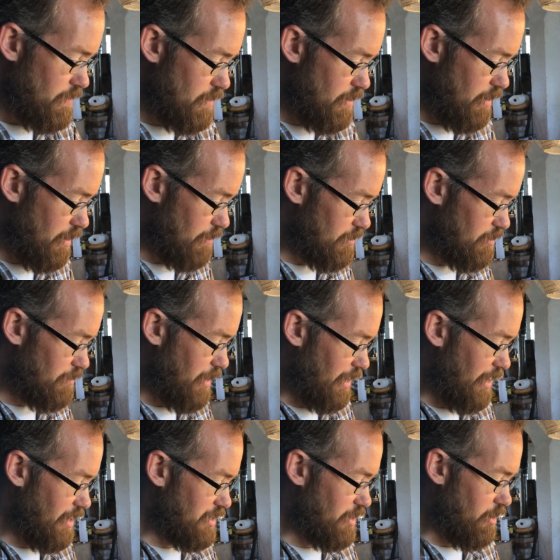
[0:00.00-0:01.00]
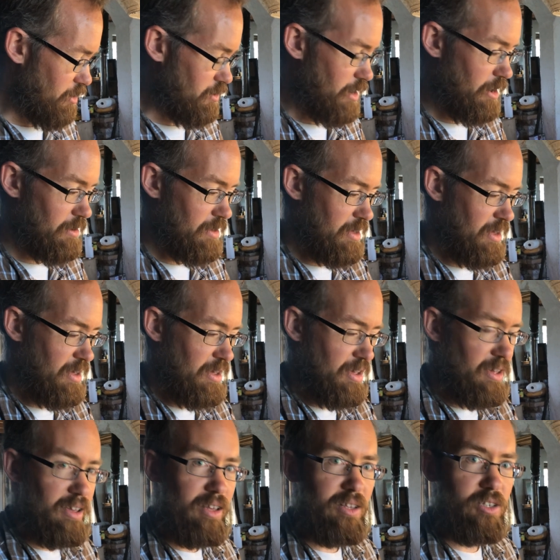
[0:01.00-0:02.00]
oh, to make any sauerkraut
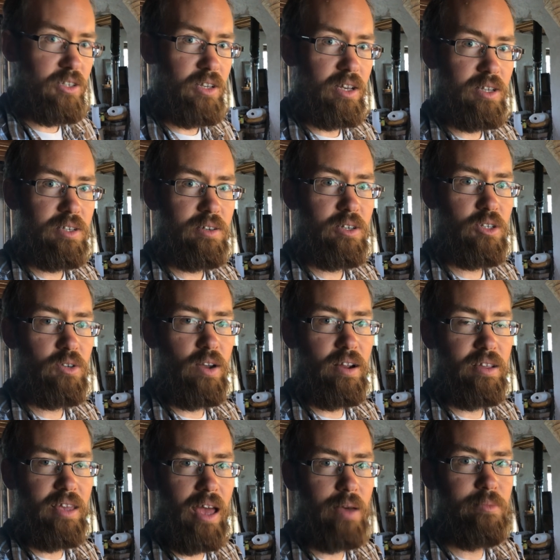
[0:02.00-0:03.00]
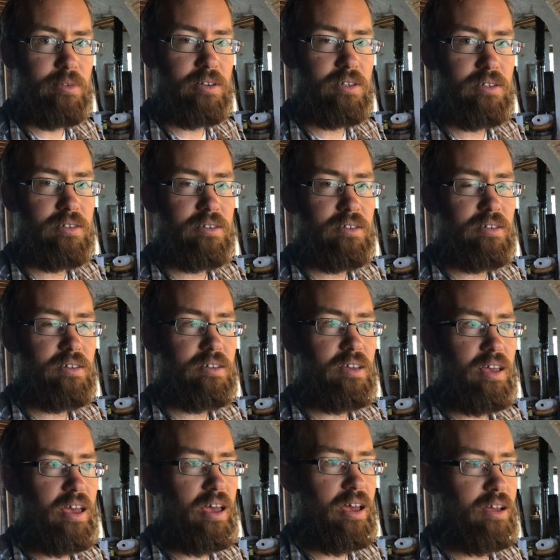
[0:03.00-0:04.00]
is just shredded cabbage
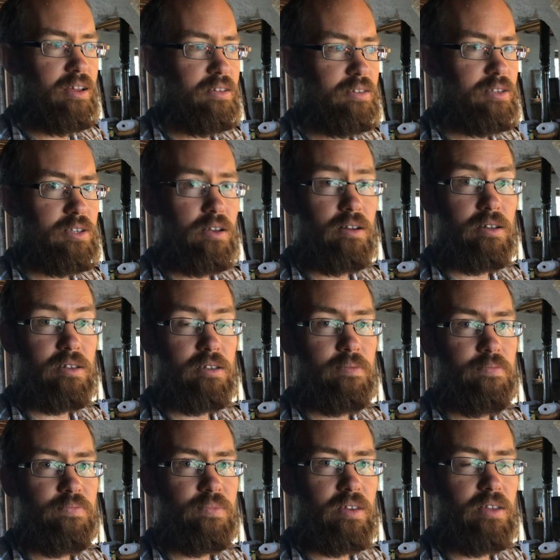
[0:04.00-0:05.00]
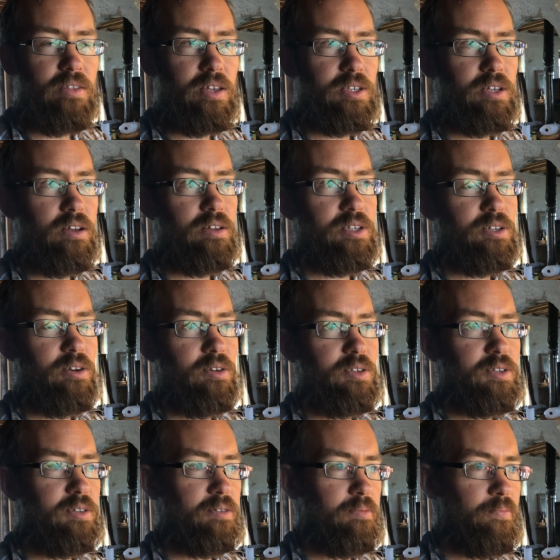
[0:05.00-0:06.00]
and salt. And the salt starts
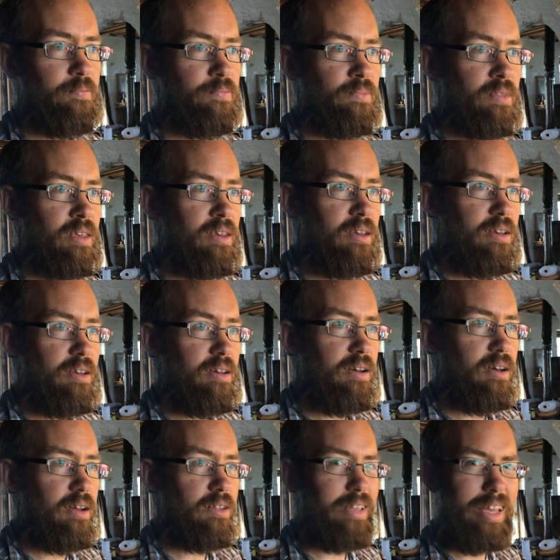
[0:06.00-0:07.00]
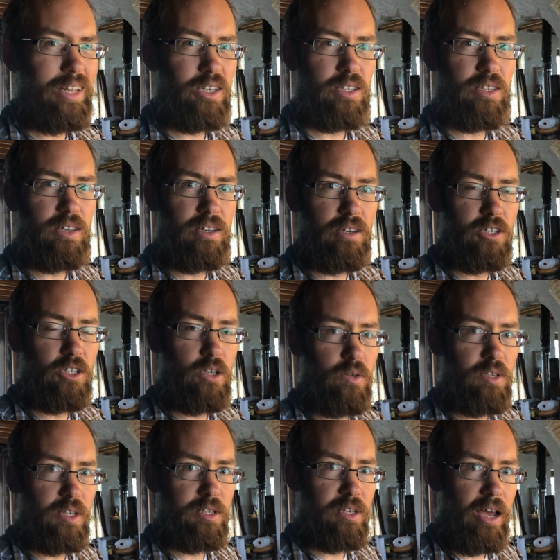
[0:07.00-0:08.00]
to uh, leach the
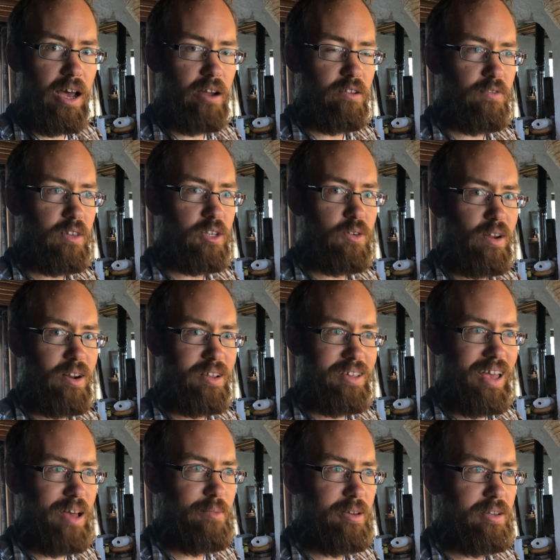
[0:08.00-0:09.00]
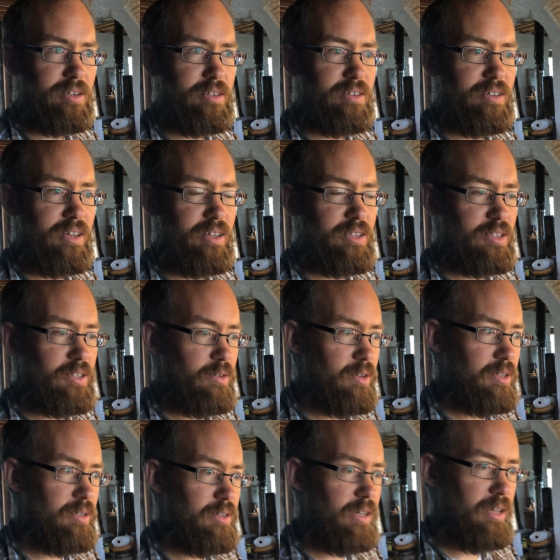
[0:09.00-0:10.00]
juices out of the shredded cabbage, and so
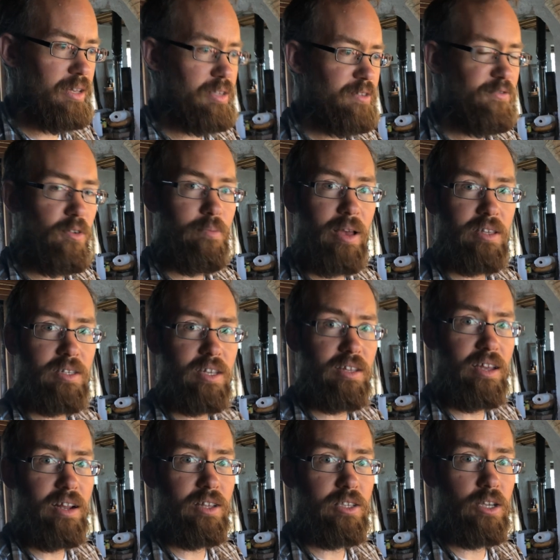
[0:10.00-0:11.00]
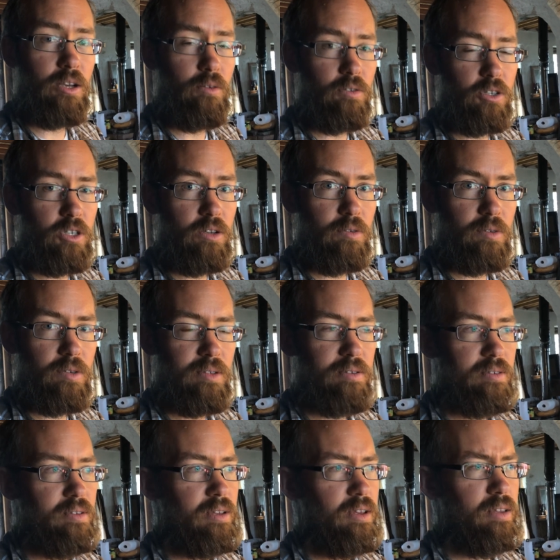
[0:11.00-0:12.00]
it's it's fermenting in its own juice.
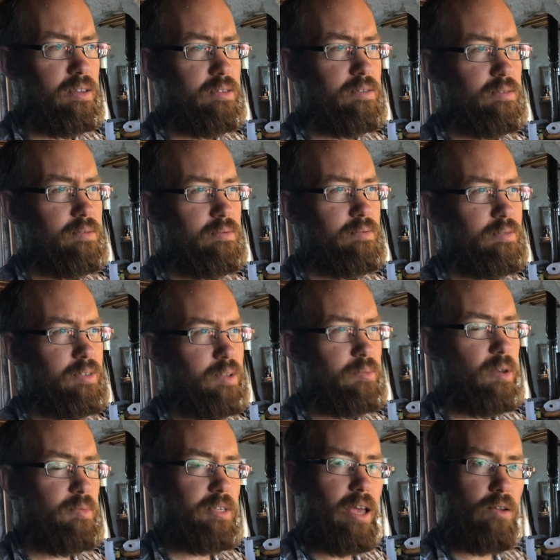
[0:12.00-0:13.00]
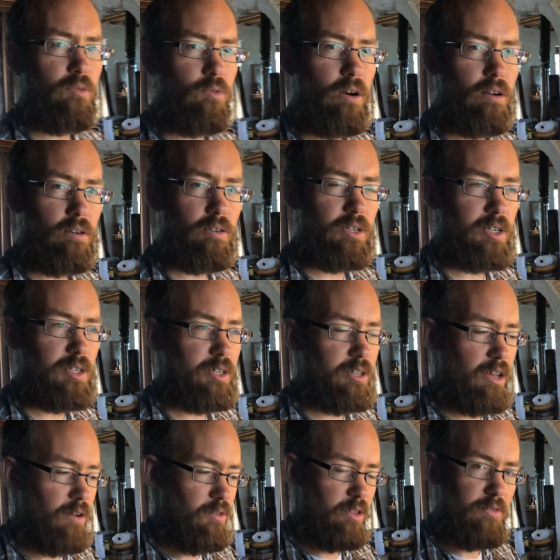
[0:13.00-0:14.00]
And sometimes you add water just to
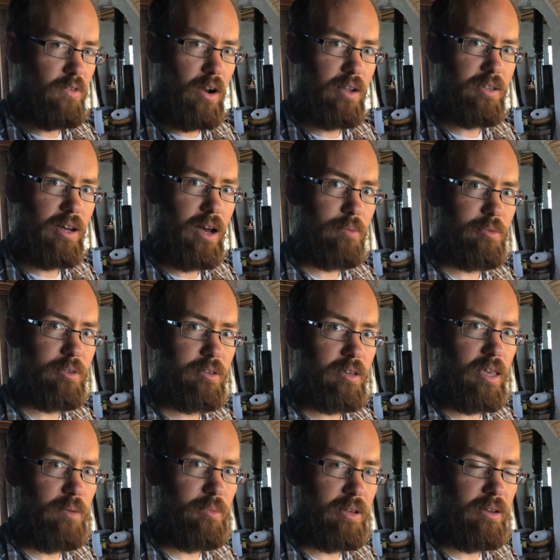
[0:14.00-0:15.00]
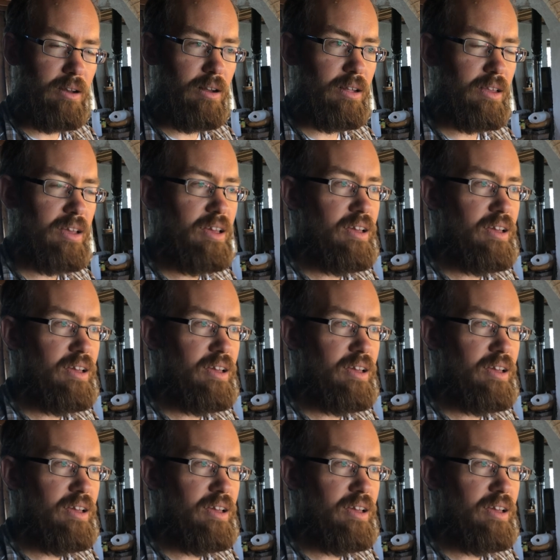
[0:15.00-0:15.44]
cover the very top to keep it all